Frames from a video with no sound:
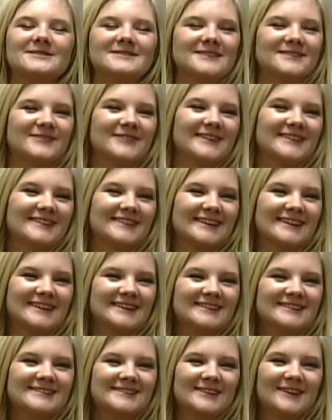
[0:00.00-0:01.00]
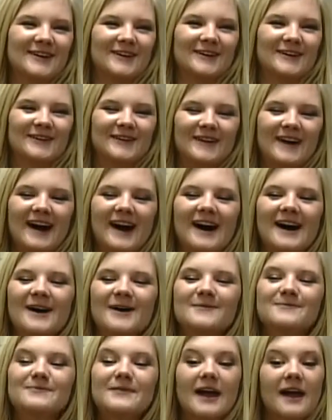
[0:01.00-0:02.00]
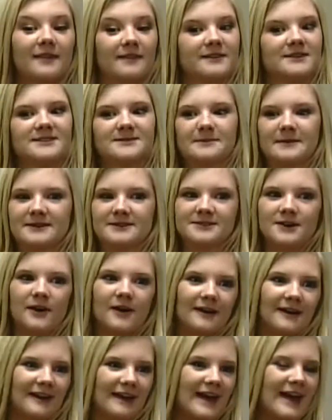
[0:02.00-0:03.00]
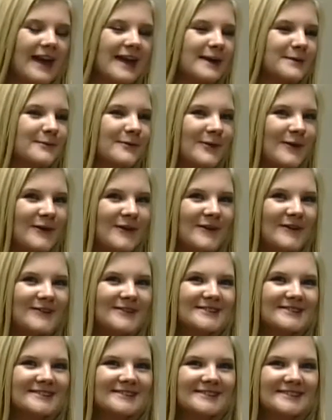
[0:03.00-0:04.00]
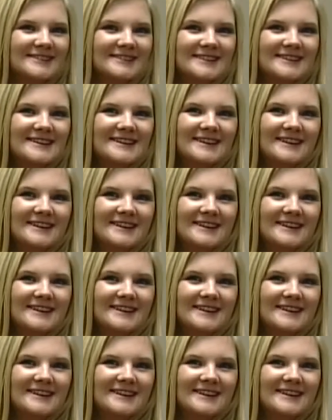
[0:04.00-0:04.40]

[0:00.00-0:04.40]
different things. Oh, um, there's been talking animals,